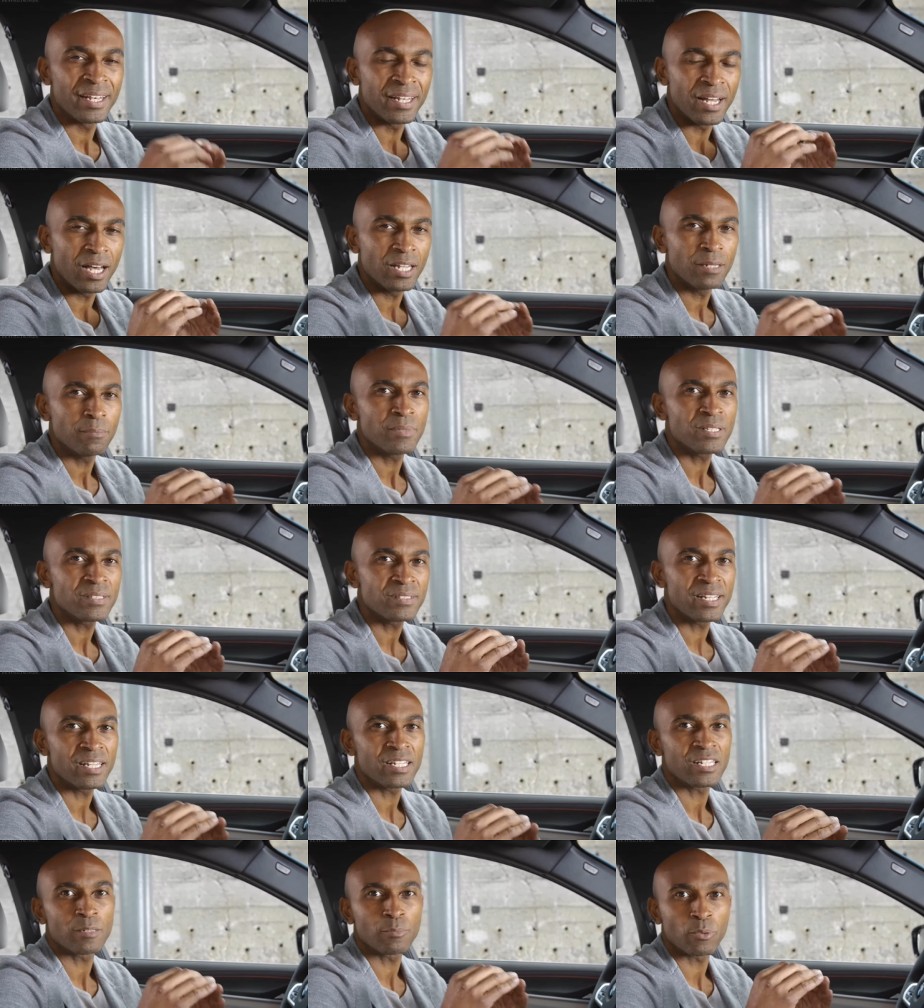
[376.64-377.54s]
an
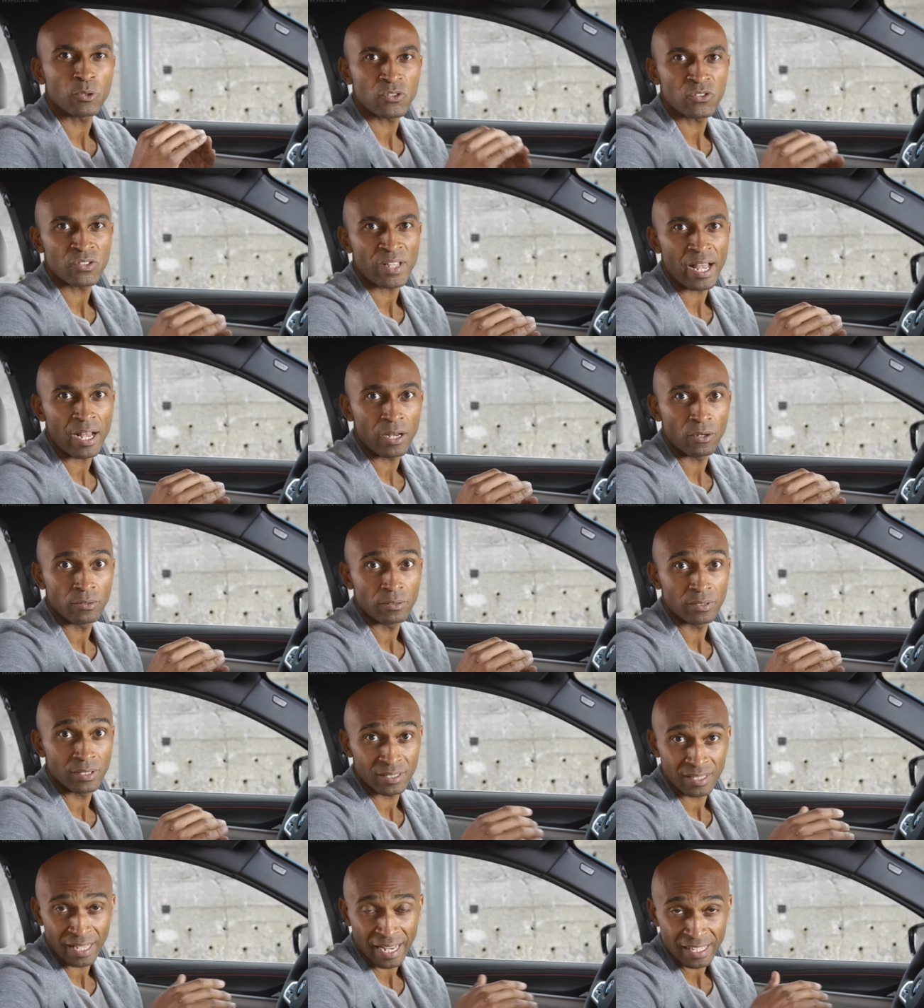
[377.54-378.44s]
unmistakable
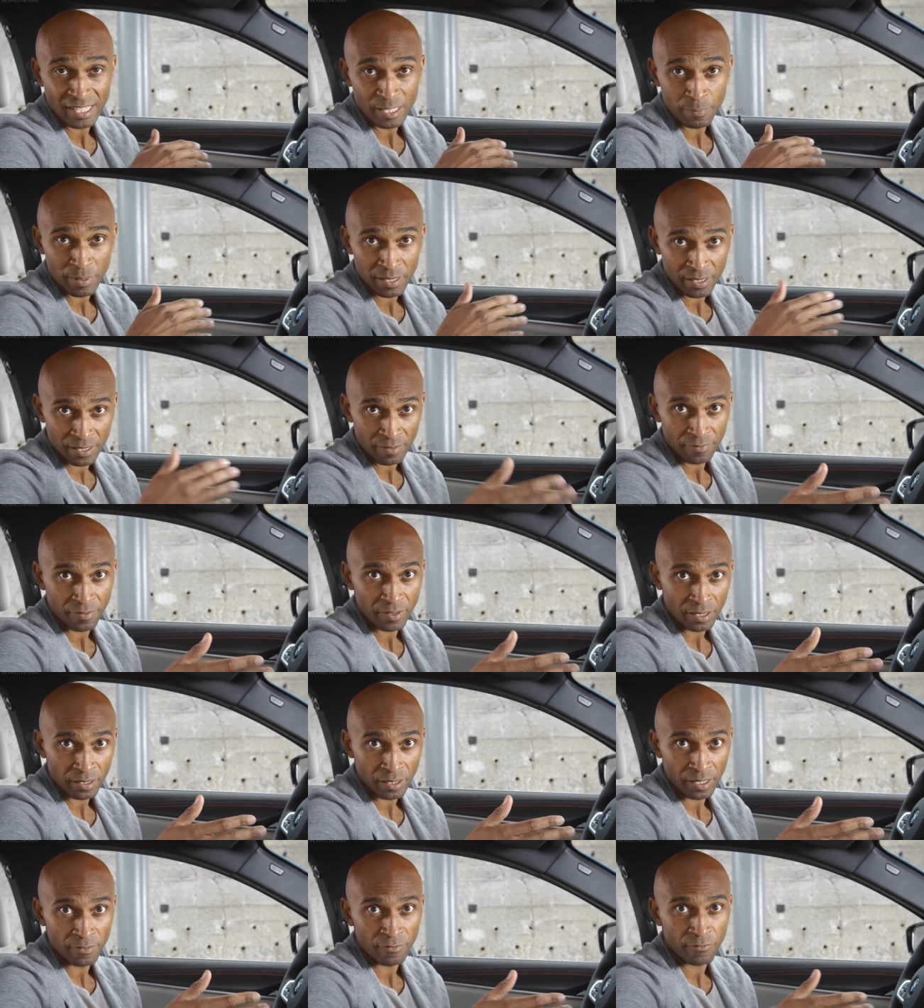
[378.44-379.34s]
sound designed
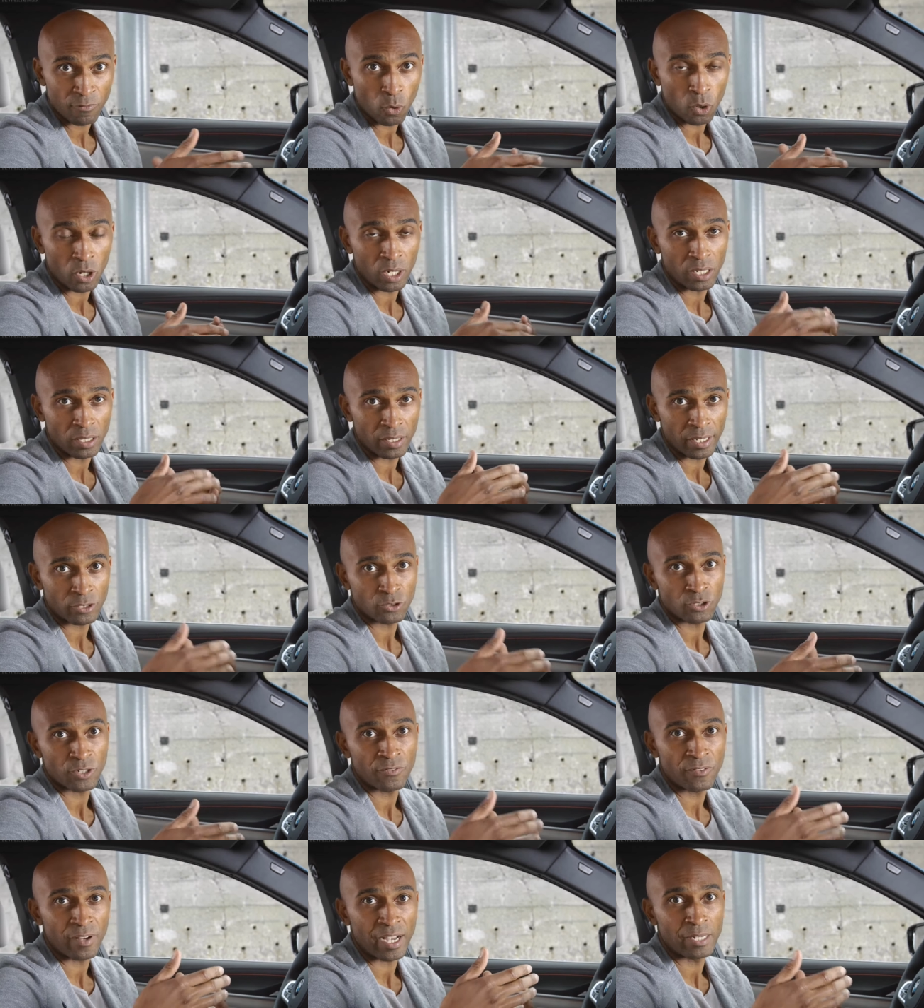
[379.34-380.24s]
specifically for
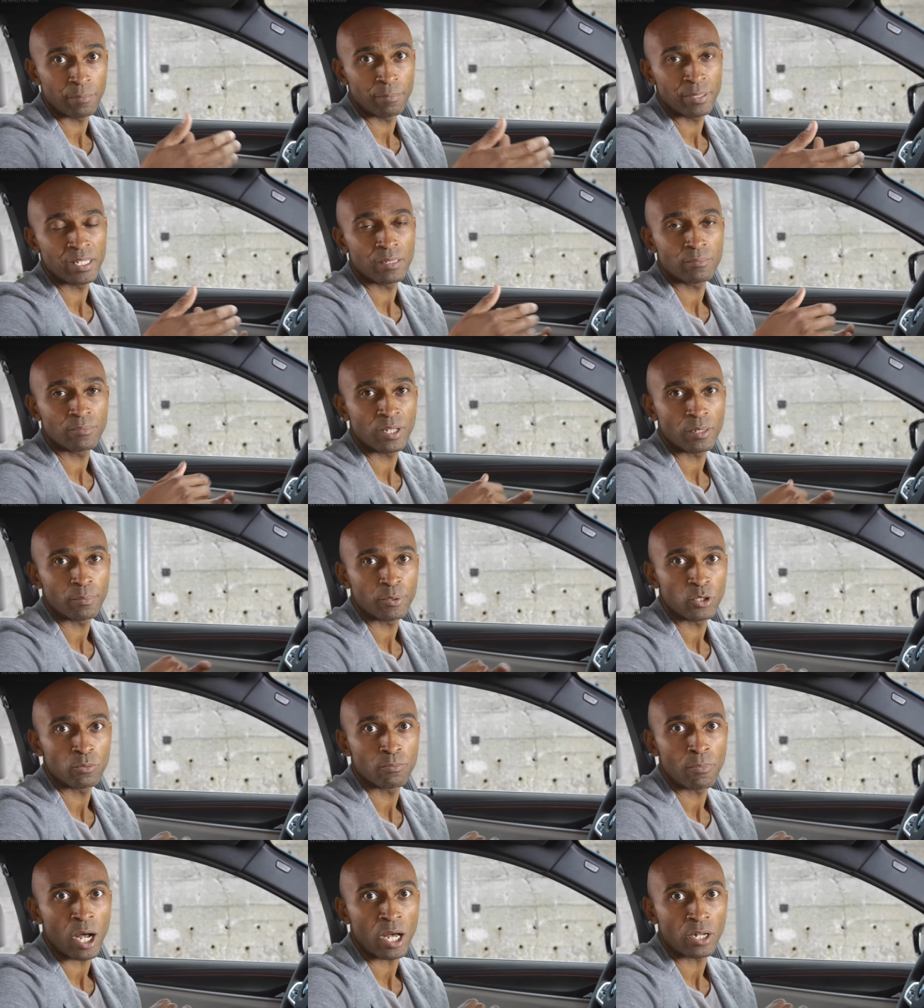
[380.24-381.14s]
electrified BMW